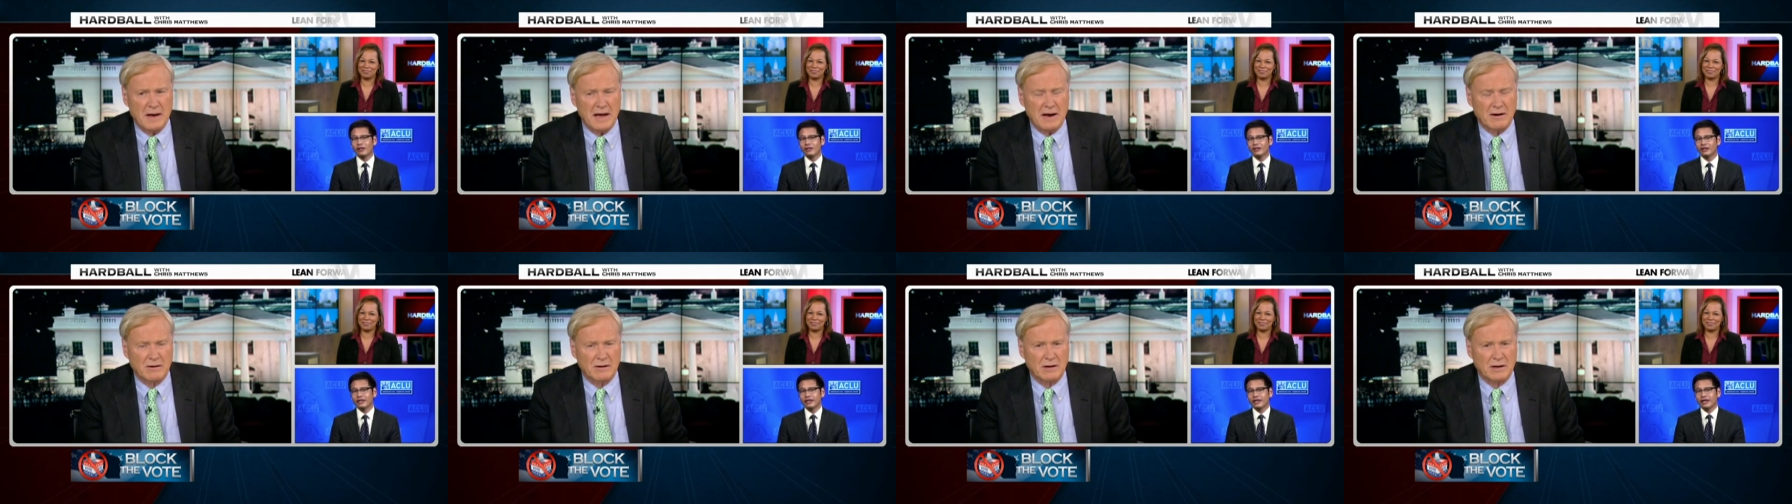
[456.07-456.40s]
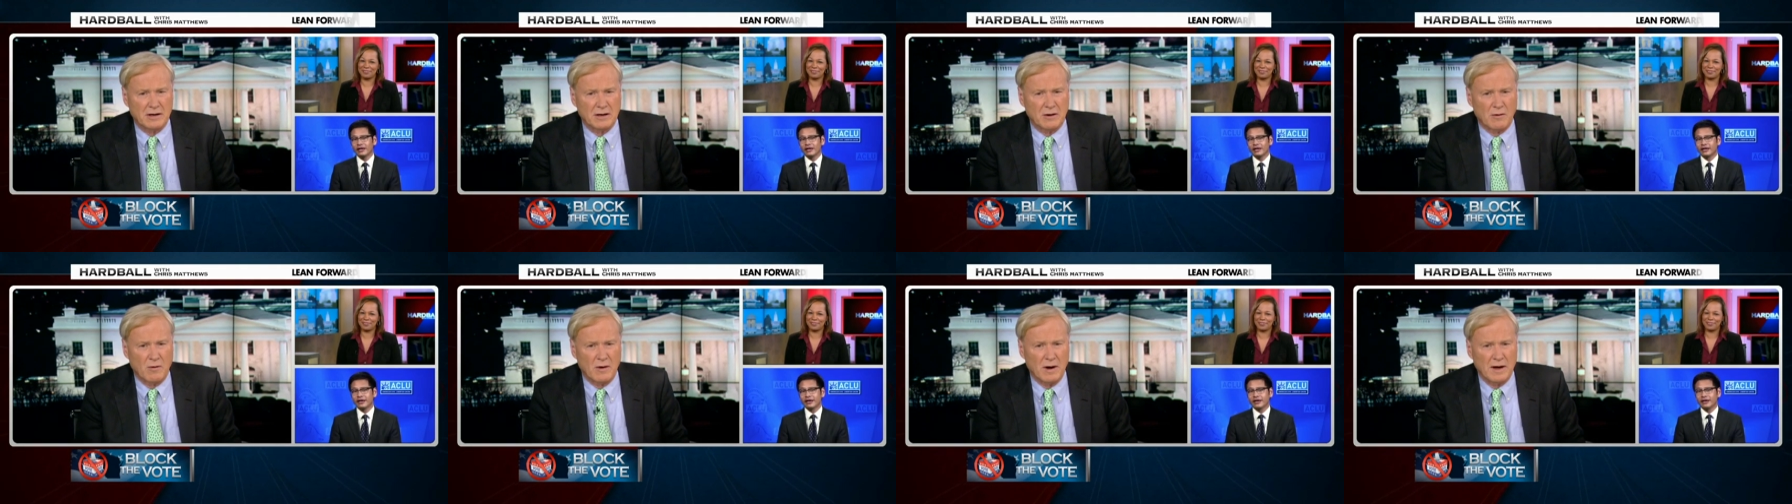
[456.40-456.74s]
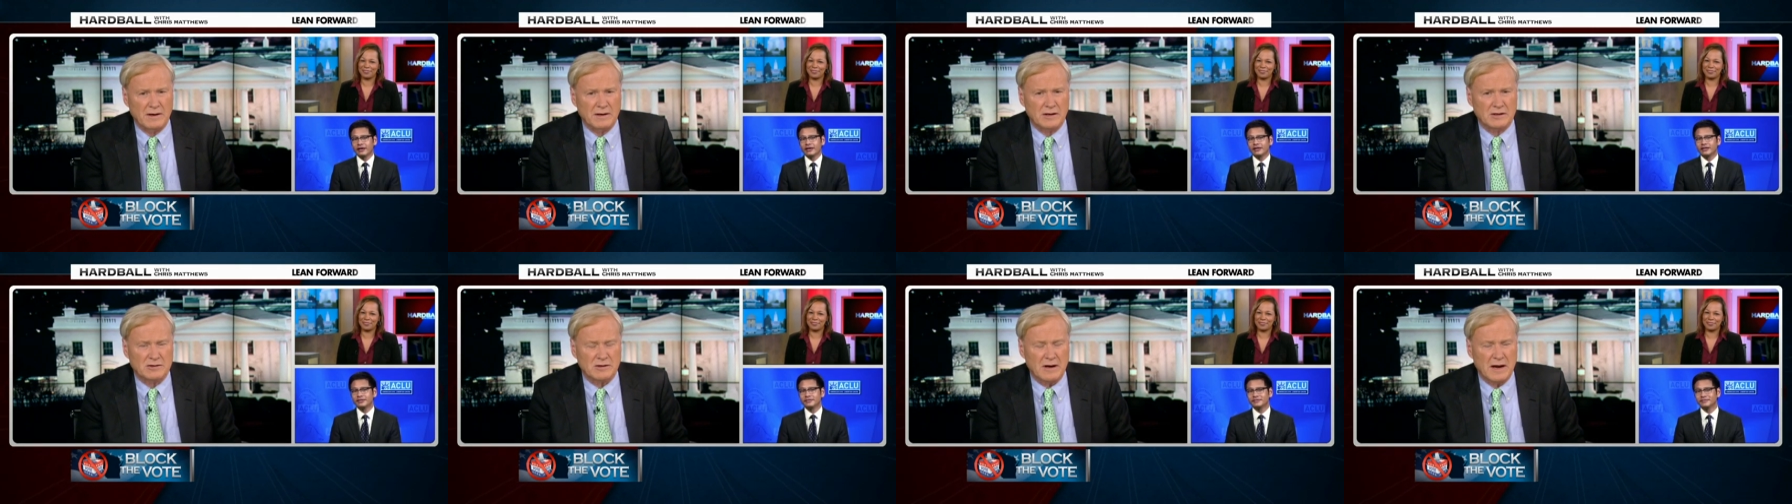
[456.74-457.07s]
battle going to go
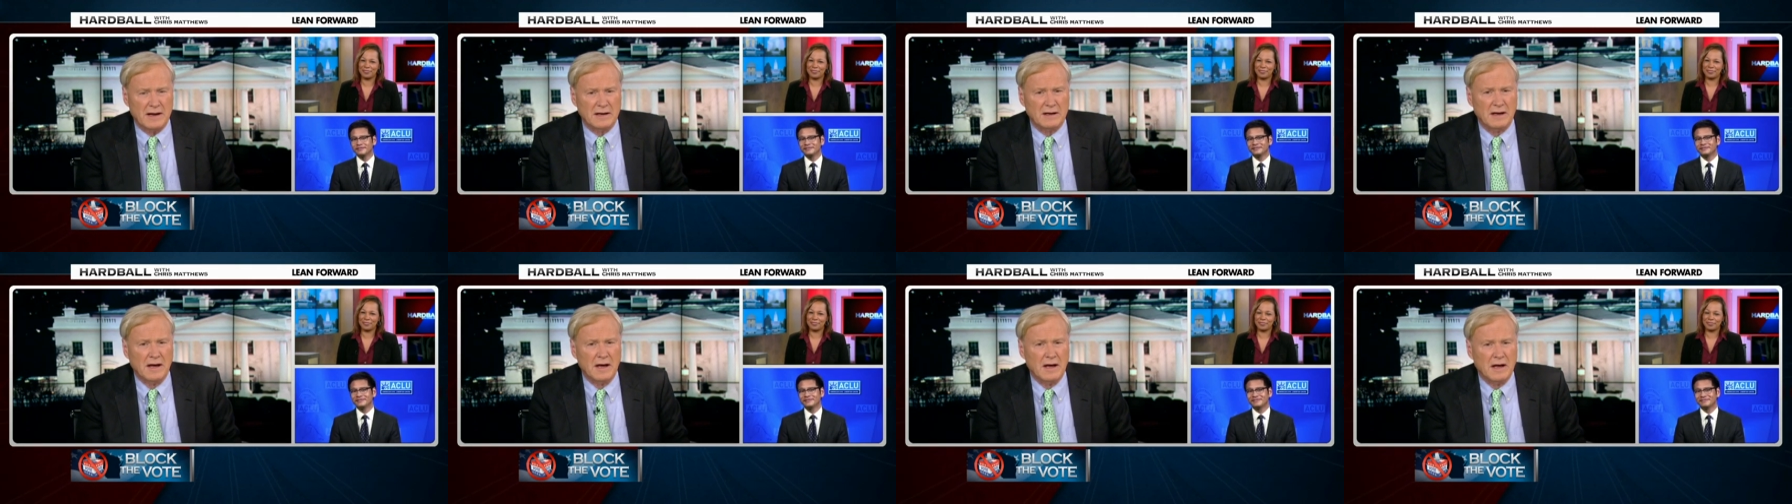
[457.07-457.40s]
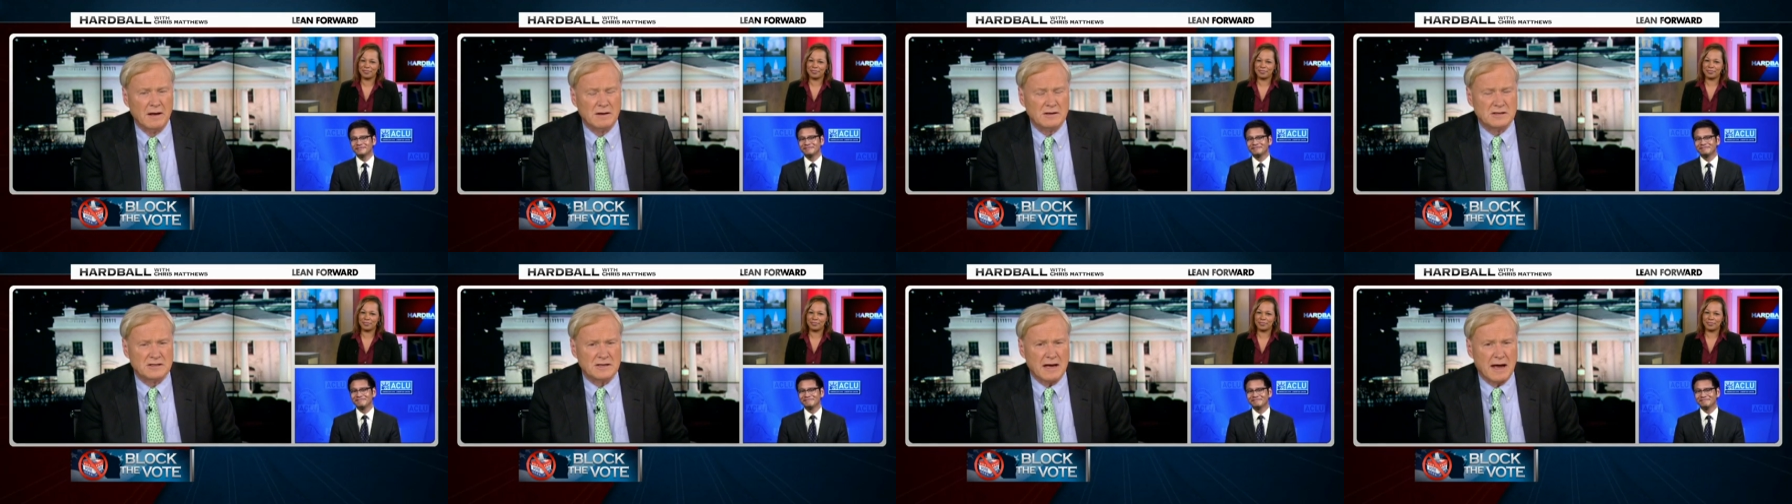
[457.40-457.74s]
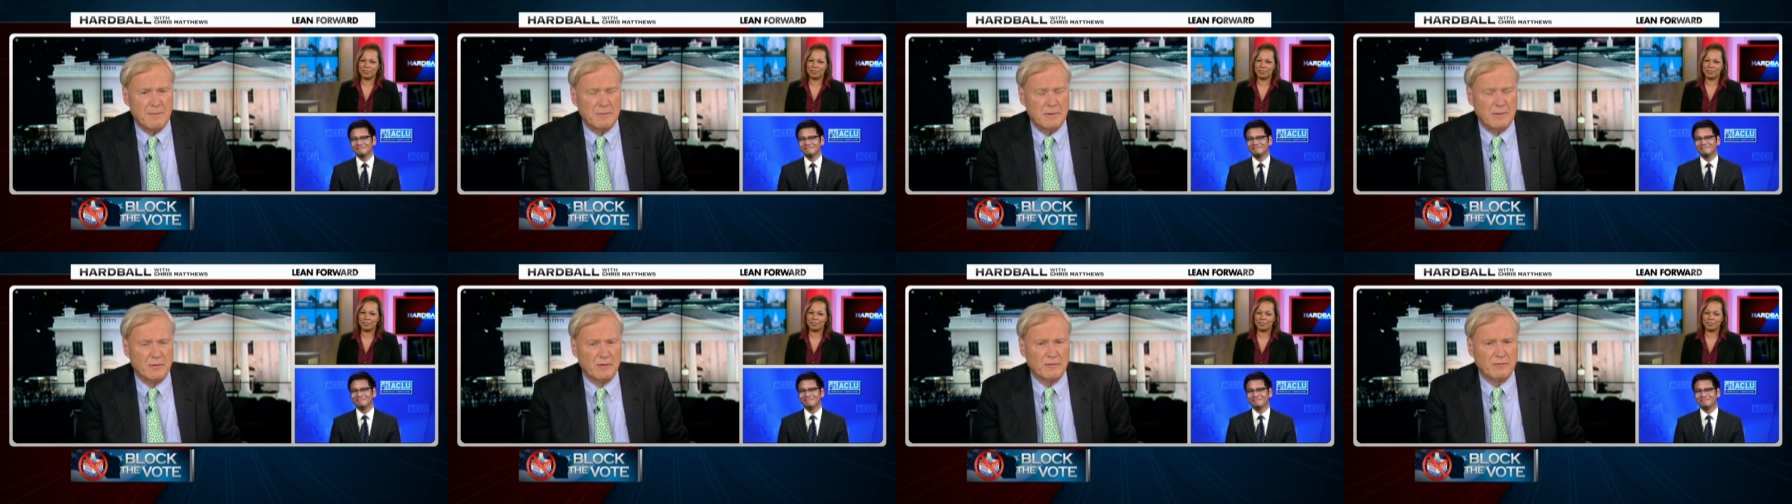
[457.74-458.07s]
on to try to
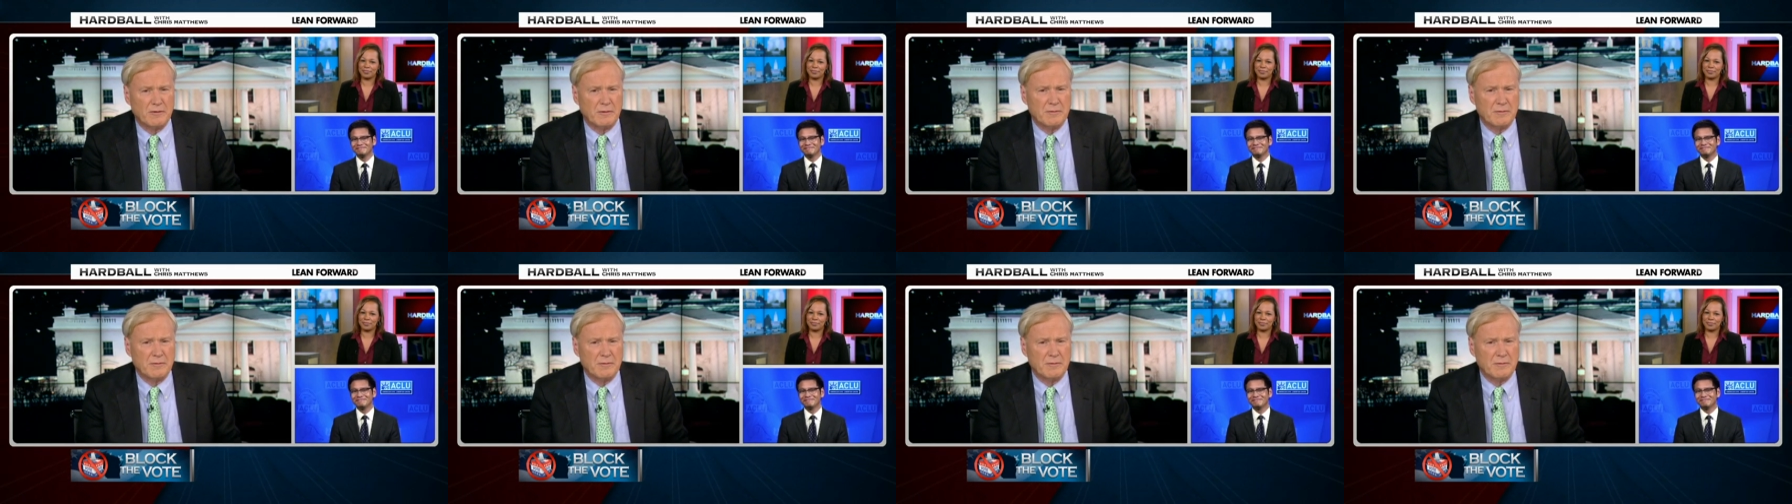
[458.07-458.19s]
stop people